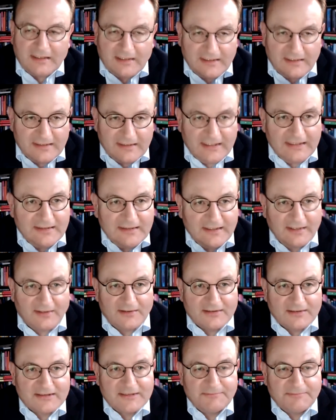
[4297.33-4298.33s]
And then they
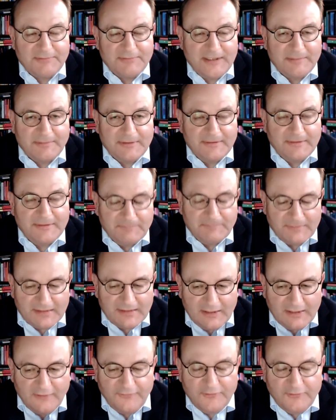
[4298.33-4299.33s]
asked the people
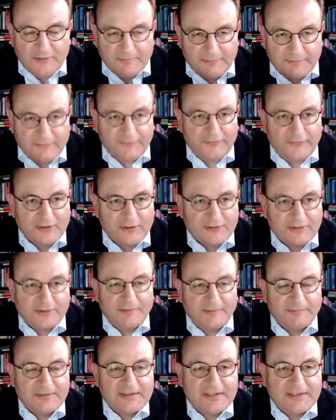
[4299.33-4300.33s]
if your preferred
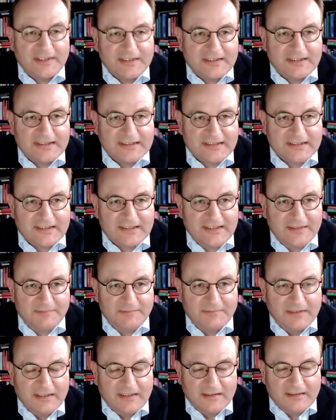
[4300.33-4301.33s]
compensation
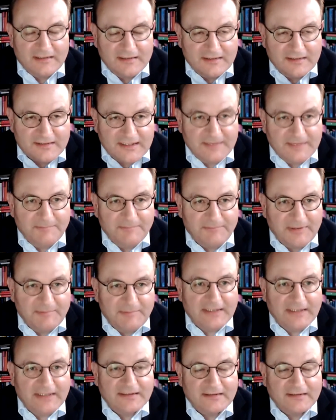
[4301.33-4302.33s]
scheme is
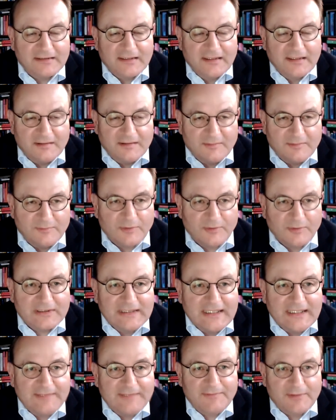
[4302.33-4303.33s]
implemented, what
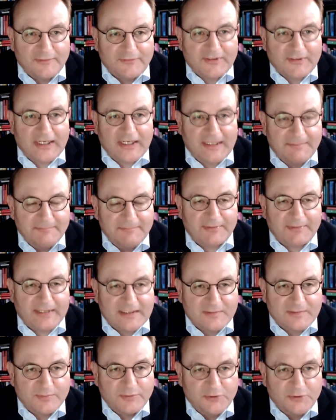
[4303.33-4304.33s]
level of carbon
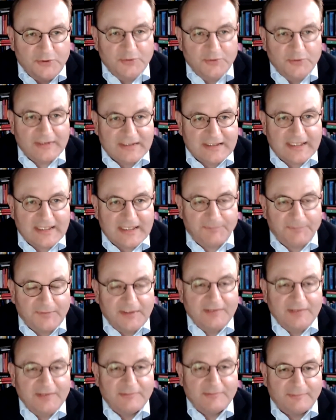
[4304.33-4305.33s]
price would you accept
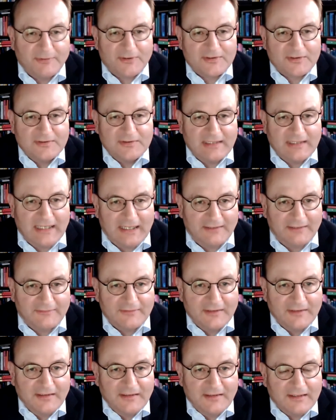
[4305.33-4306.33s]
in your personal life?
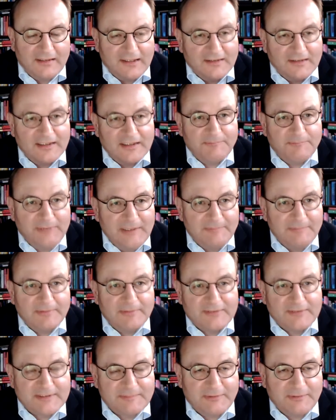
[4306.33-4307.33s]
And then people
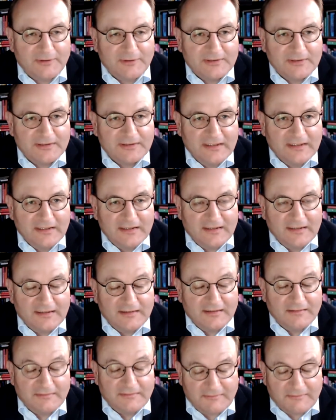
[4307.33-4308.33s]
responded
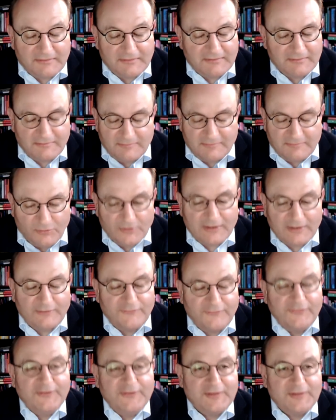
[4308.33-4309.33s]
uh, uh, more than
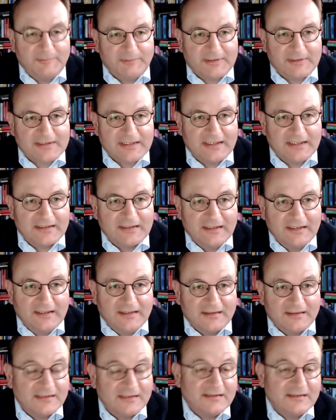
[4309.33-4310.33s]
50%
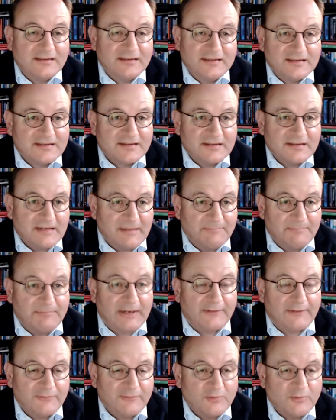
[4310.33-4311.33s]
that it is
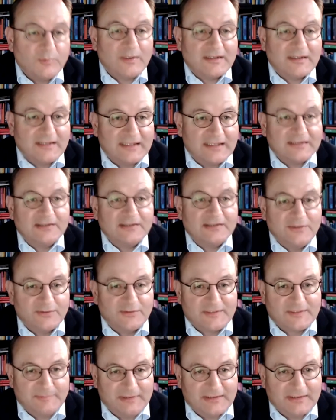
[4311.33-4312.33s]
above 100
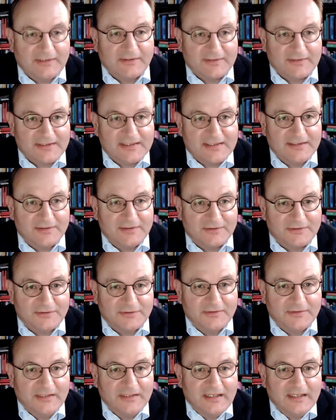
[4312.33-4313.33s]
euros per ton
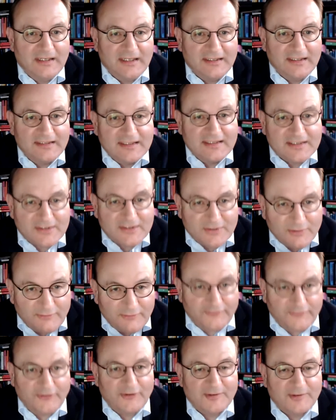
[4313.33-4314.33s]
CO2. And this
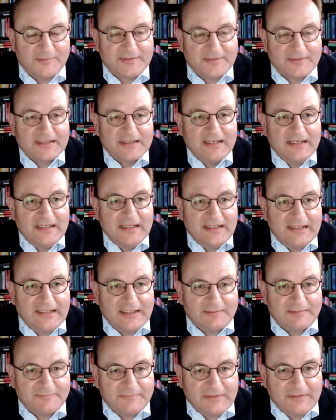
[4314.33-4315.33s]
confirms
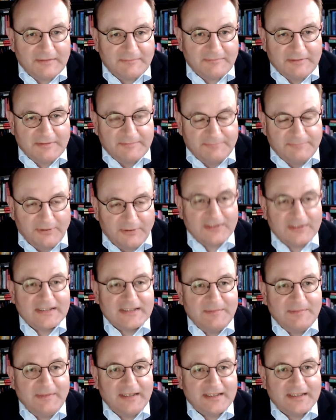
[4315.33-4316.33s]
that
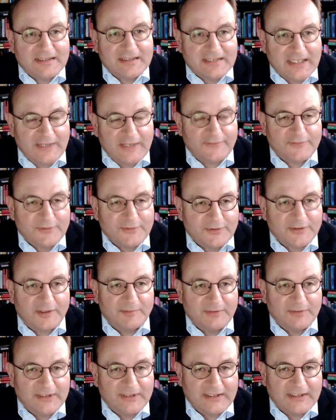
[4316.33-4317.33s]
policymakers have to
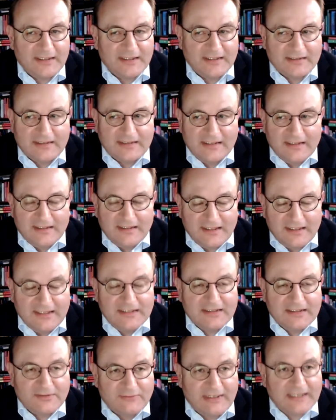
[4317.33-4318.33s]
communicate
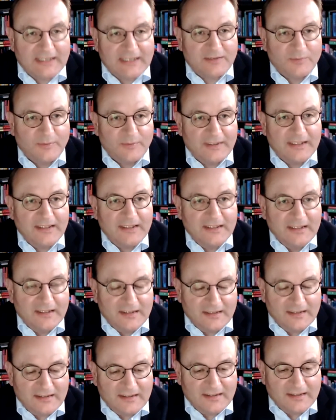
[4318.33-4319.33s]
in the right way
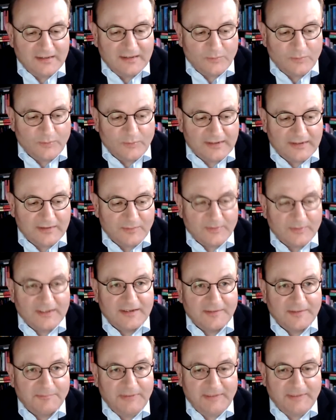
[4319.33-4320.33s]
uh, with,
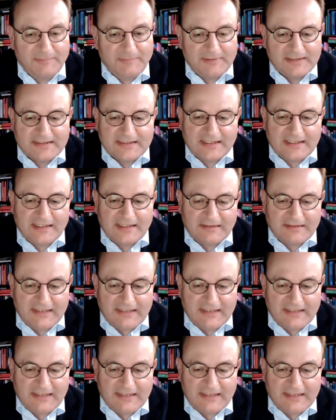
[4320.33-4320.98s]
with the people, uh,